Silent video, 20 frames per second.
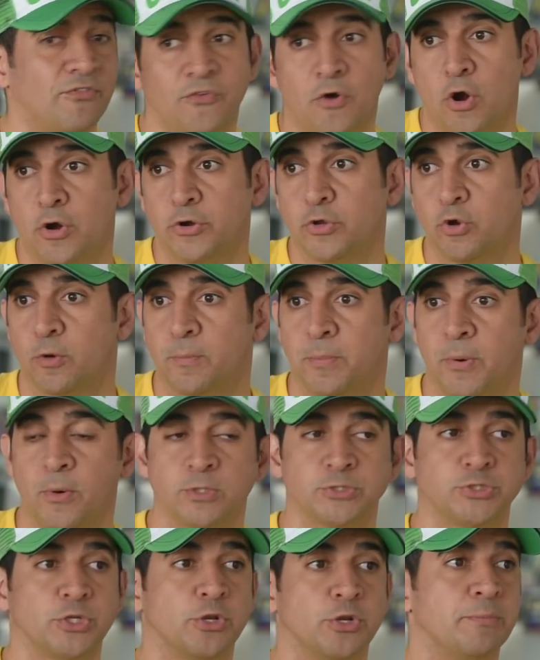a Ferrari or a
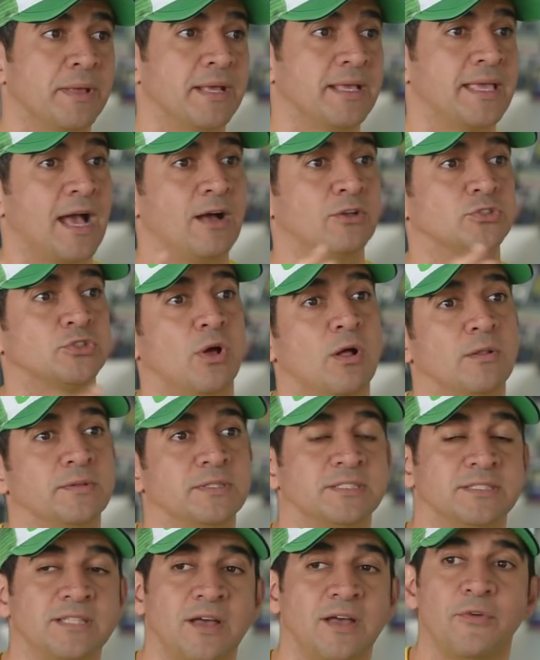Porsche, a big house, all
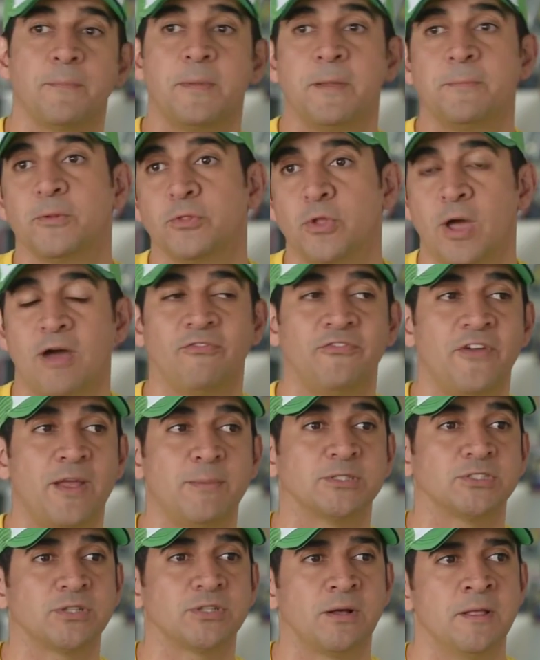this stuff, and people know I'm
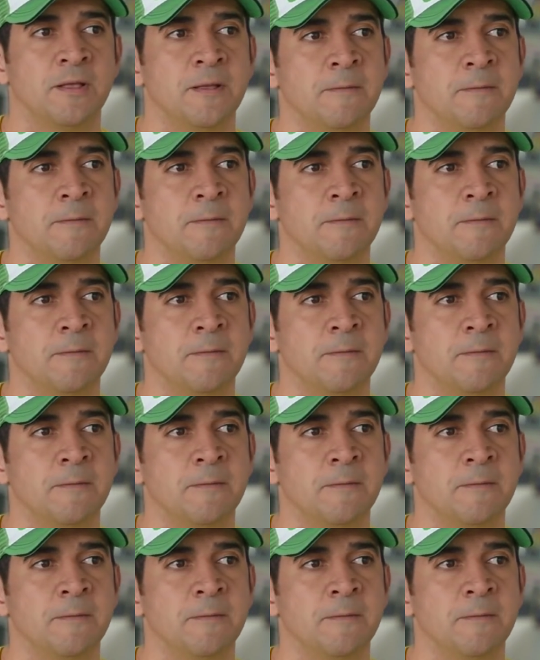famous?